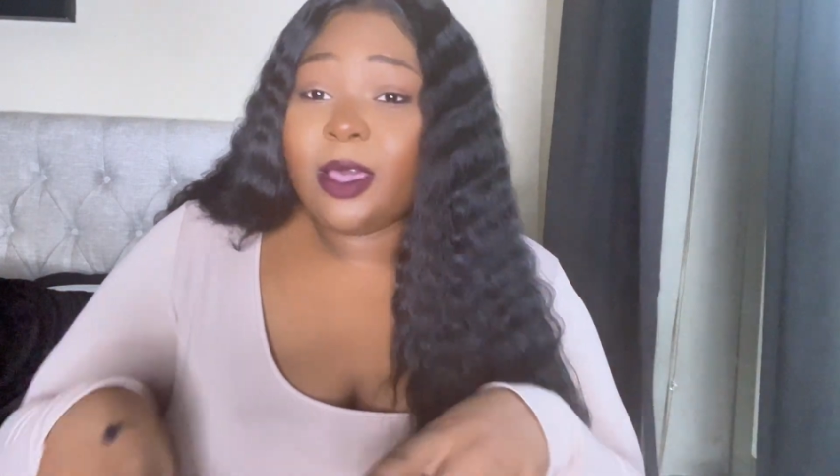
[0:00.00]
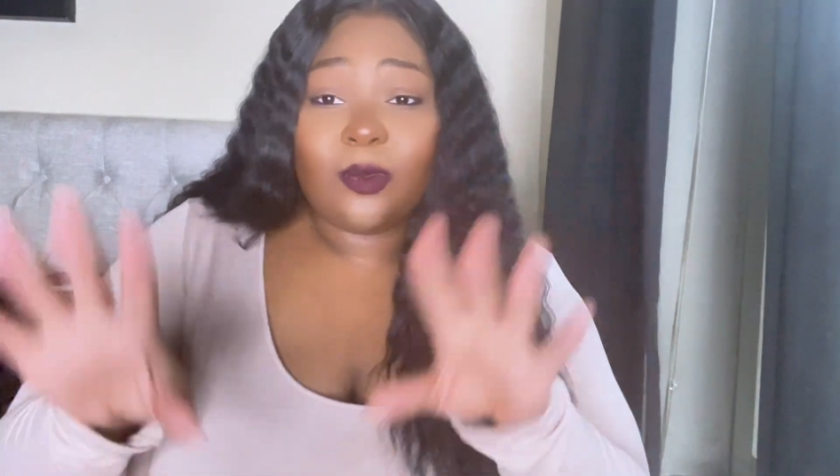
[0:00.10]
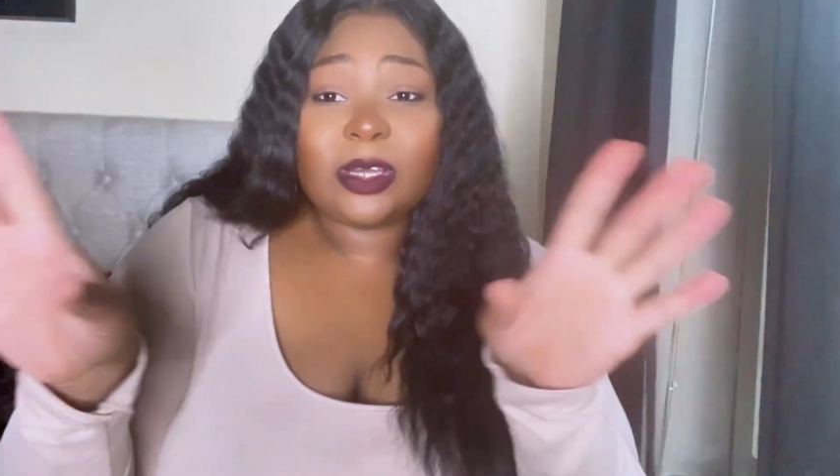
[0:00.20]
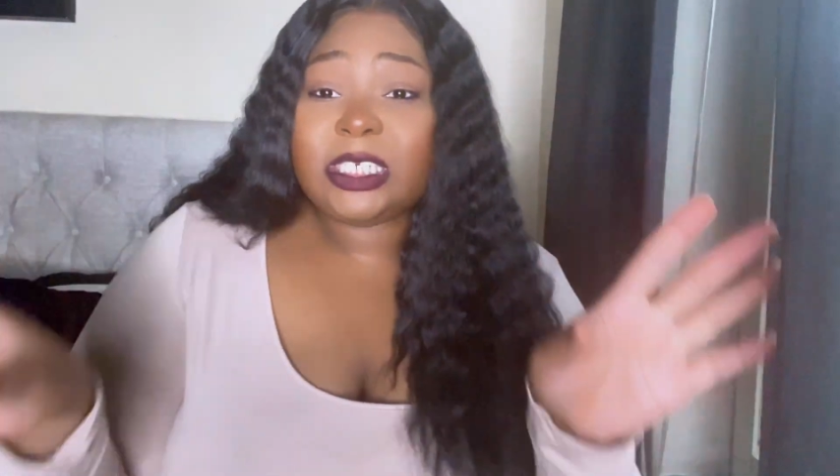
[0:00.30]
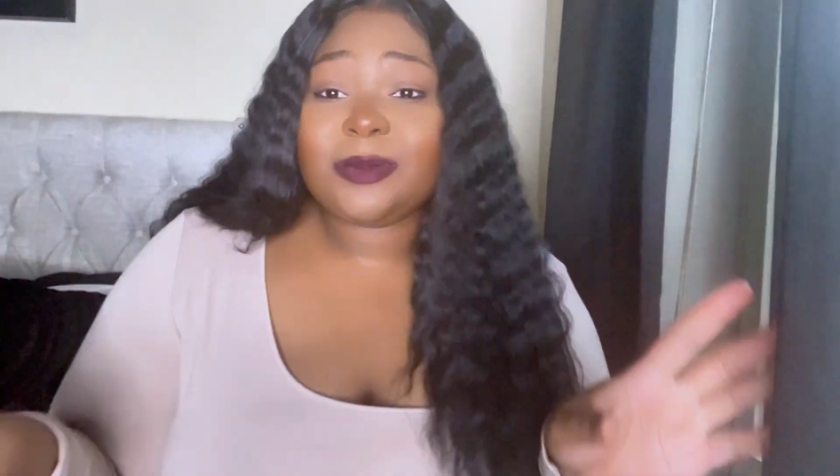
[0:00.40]

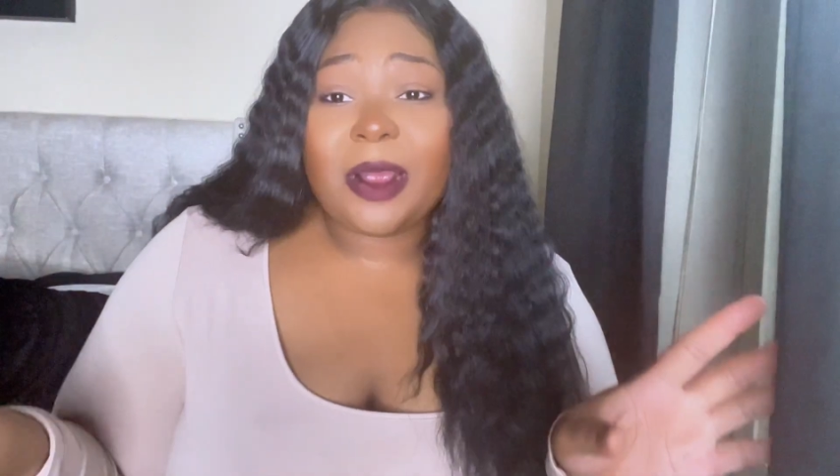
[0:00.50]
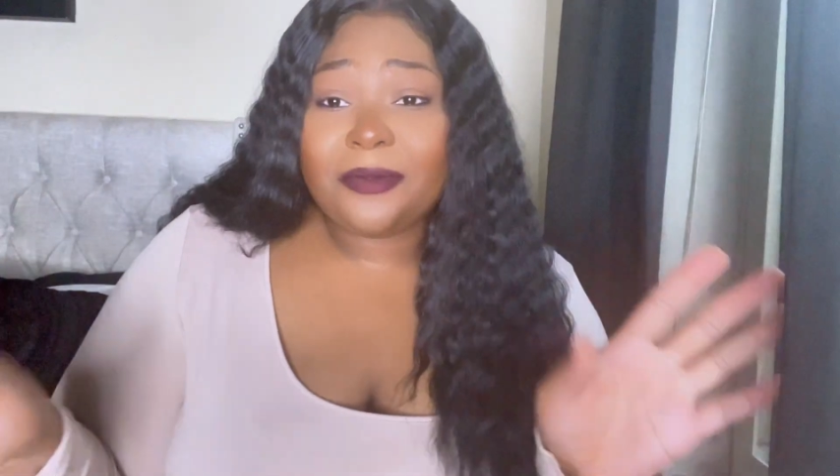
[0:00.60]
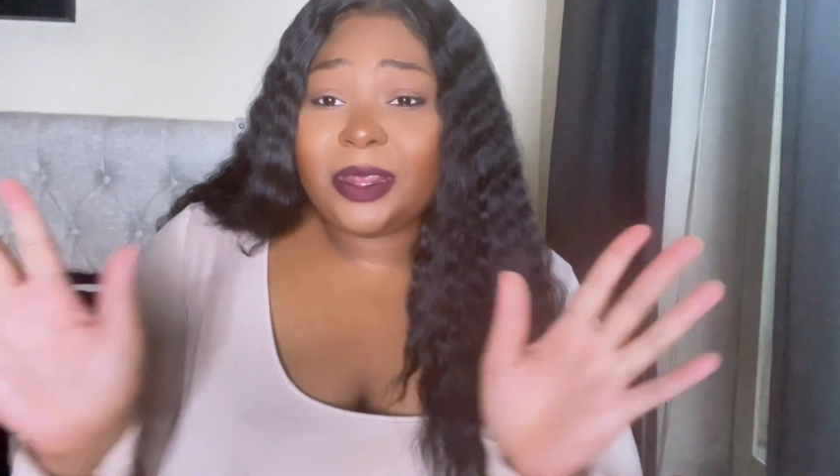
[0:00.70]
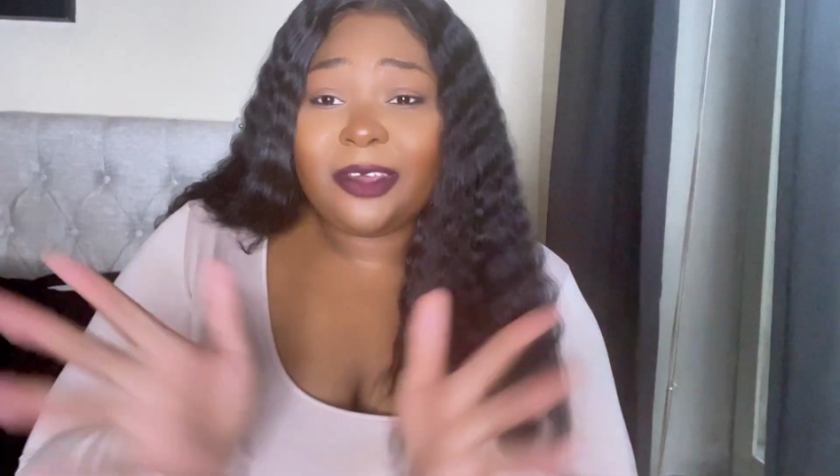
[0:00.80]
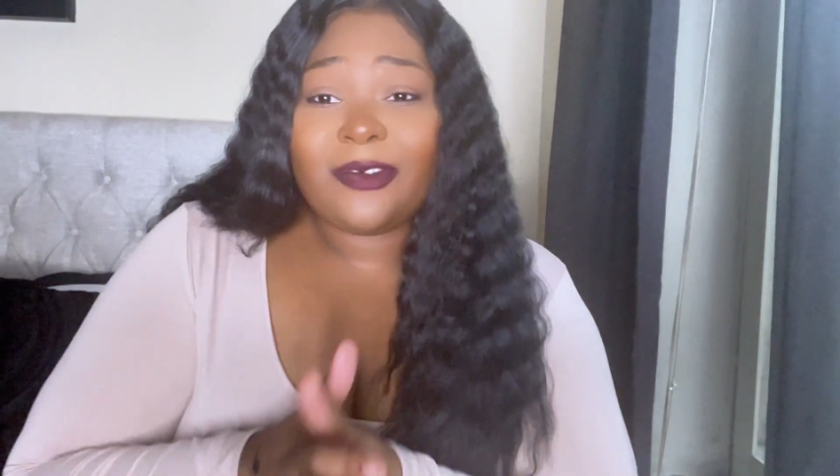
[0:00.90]
which is
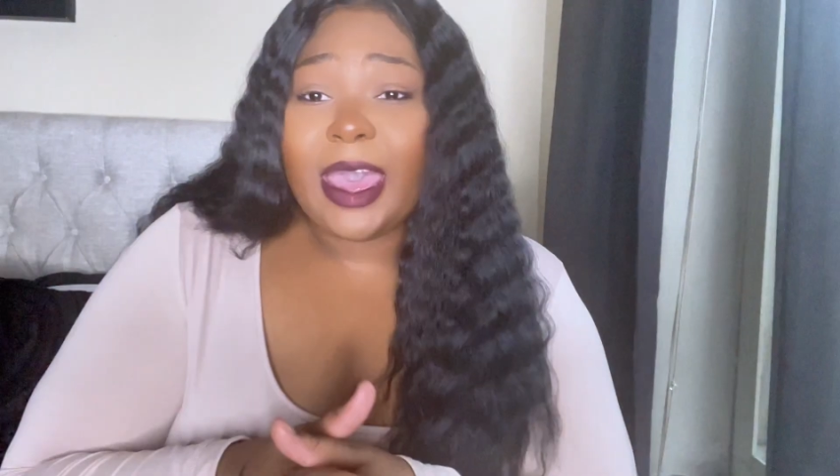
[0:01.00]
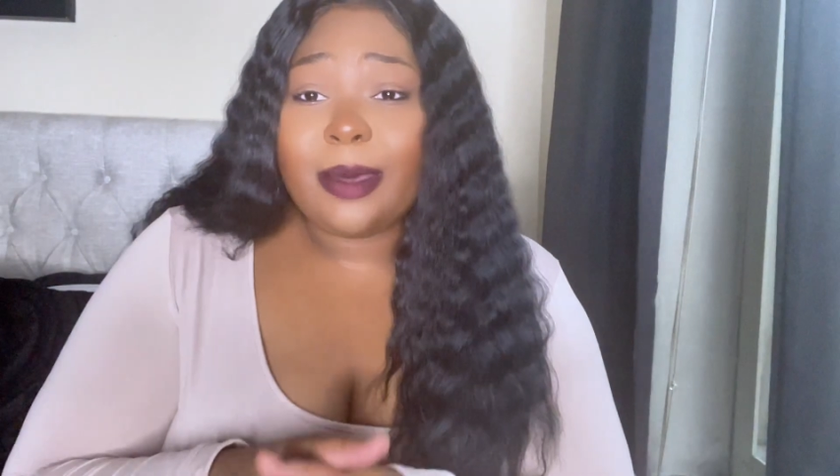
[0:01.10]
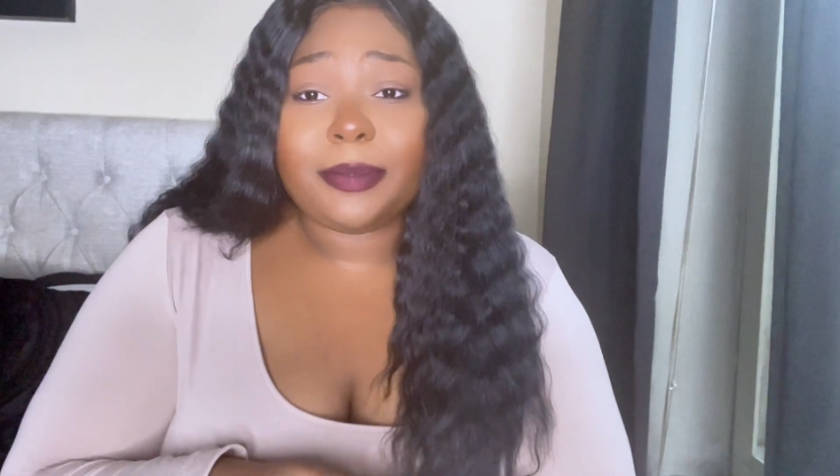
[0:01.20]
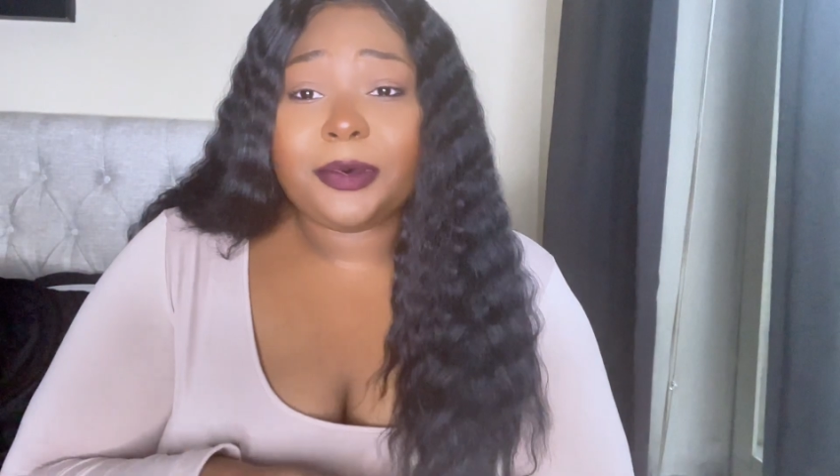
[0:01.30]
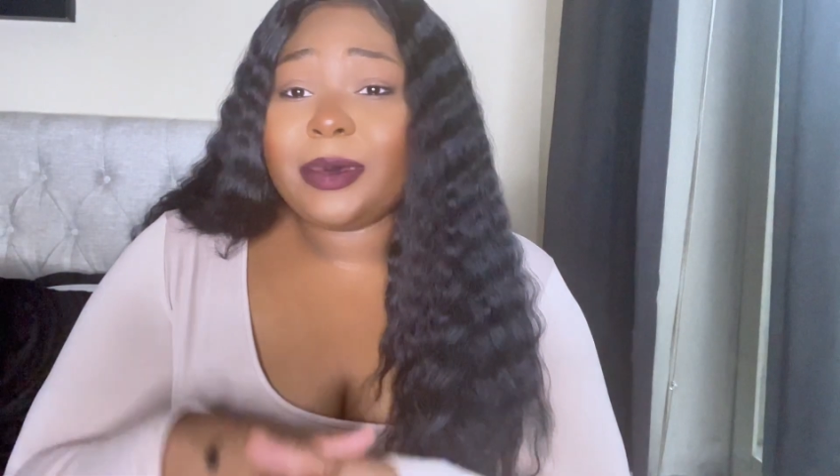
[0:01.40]
perfectly
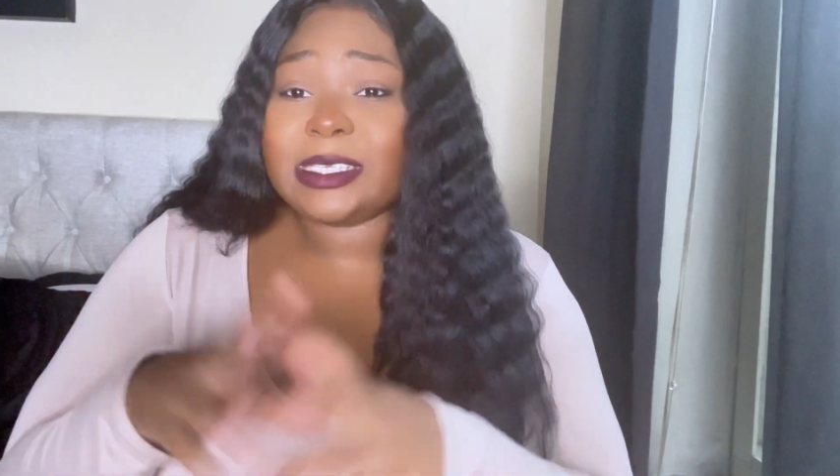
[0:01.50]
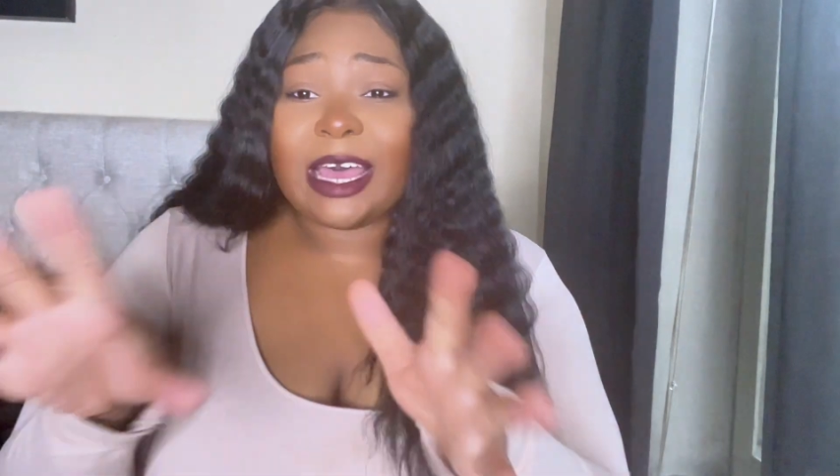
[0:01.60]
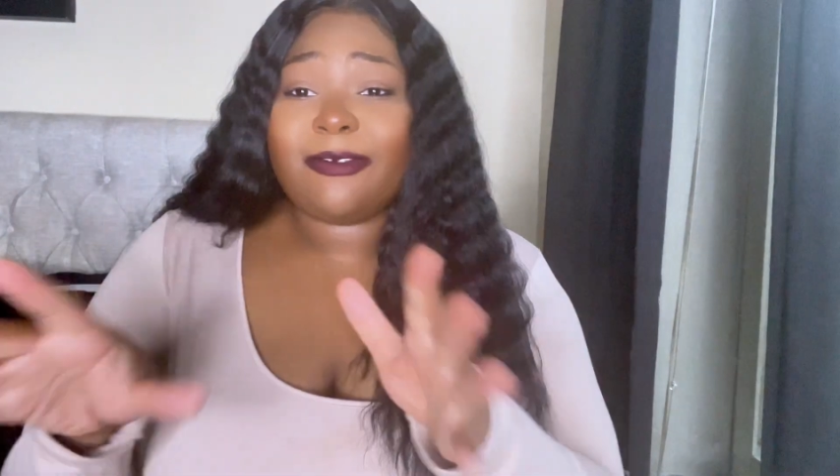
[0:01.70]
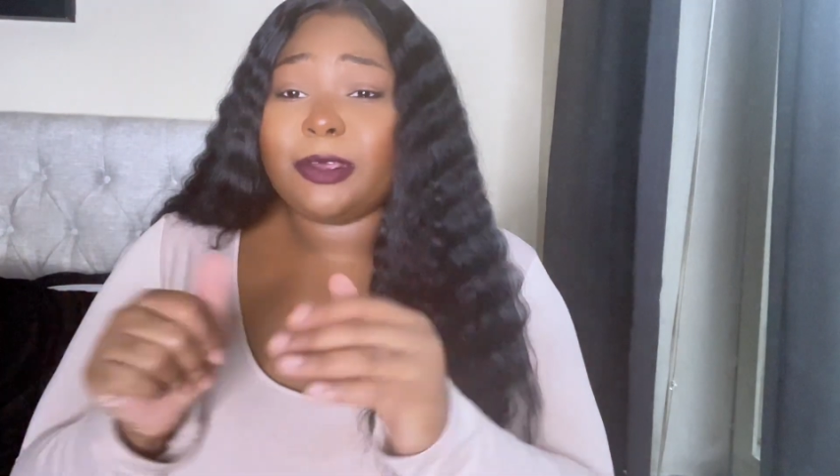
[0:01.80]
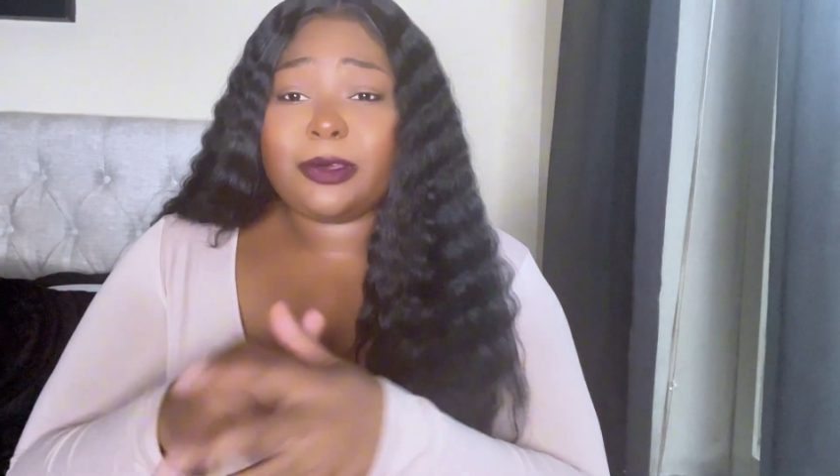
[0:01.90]
fine, boo, because
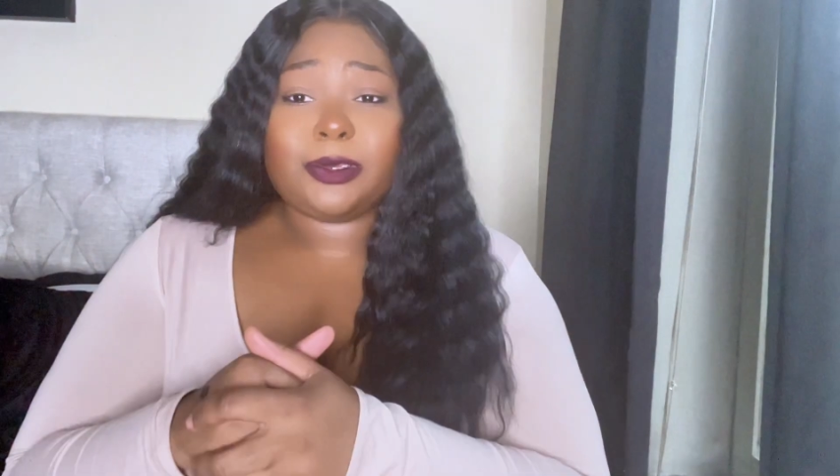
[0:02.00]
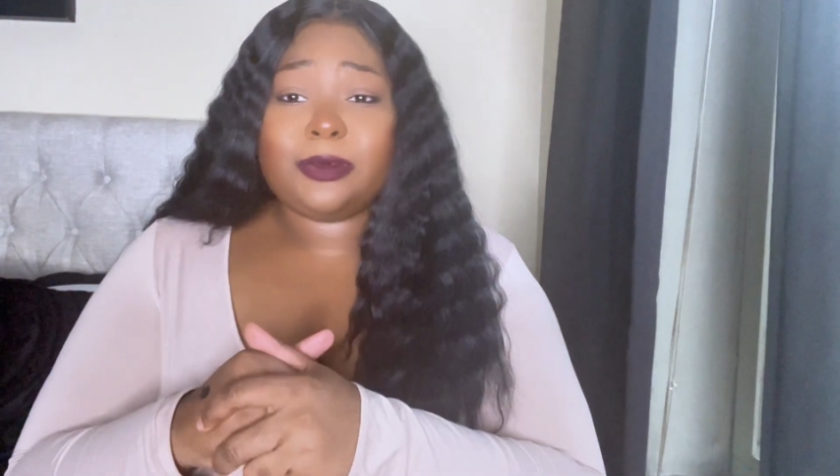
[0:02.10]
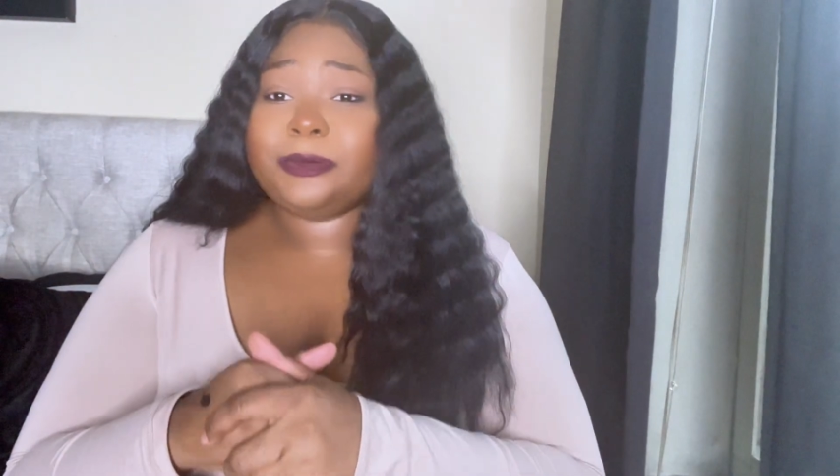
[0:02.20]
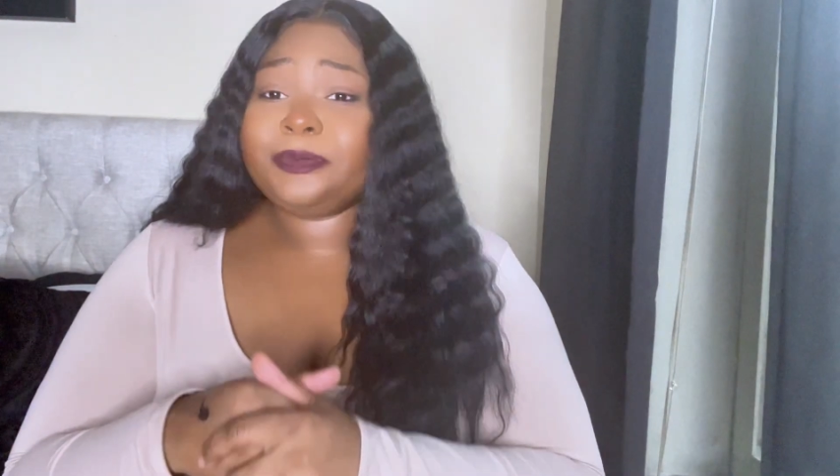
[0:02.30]
I feel you